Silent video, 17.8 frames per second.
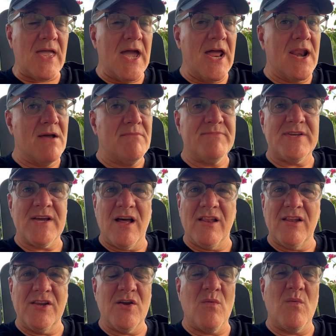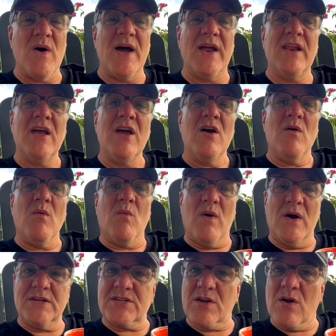And I'm telling you what,
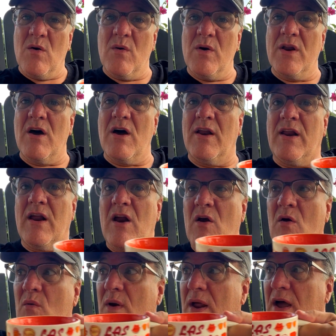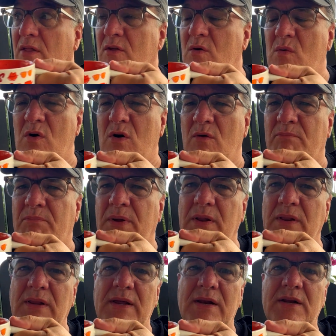what's going on around the world,
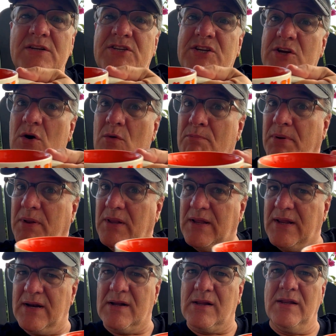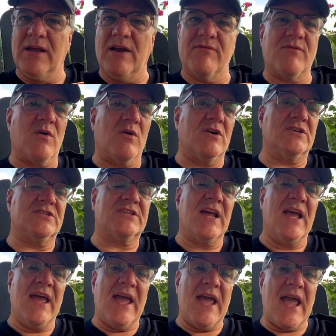geopolitically, of course,
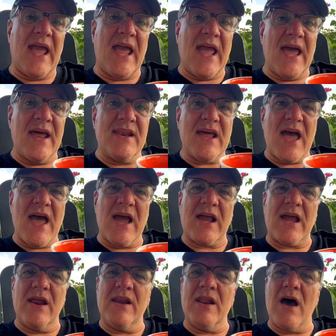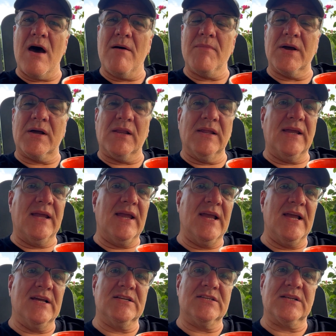and economically
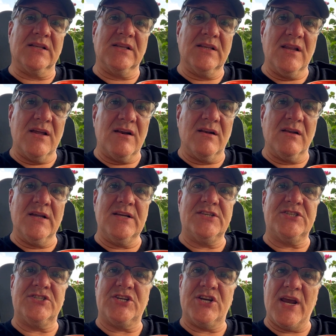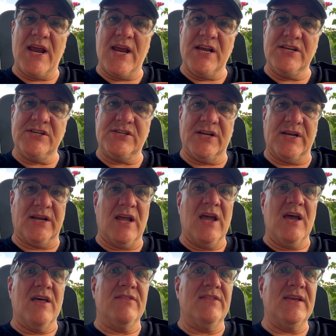is literally changing
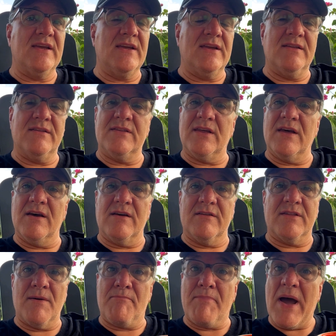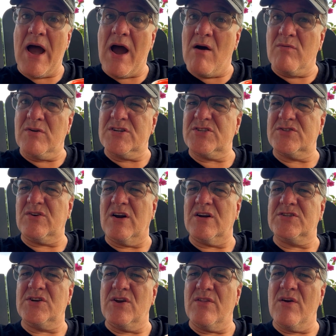the, the, the power
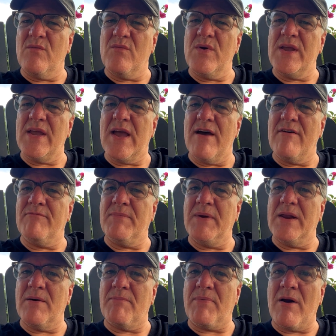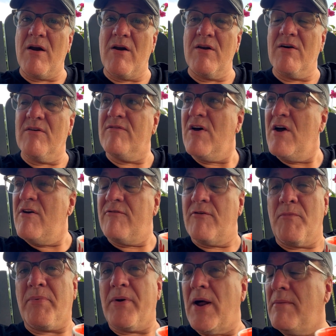structure that we have been a part of
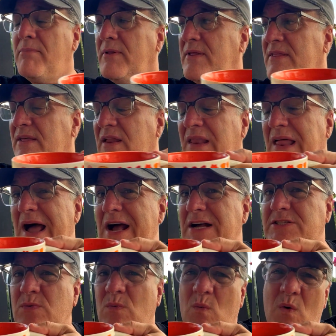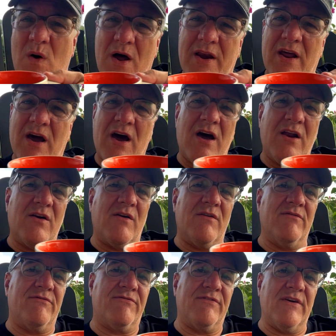for probably the last
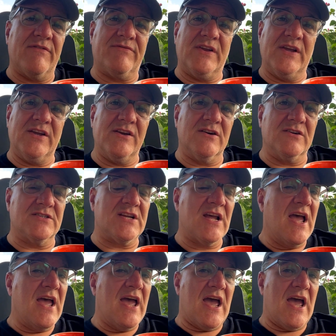150 years.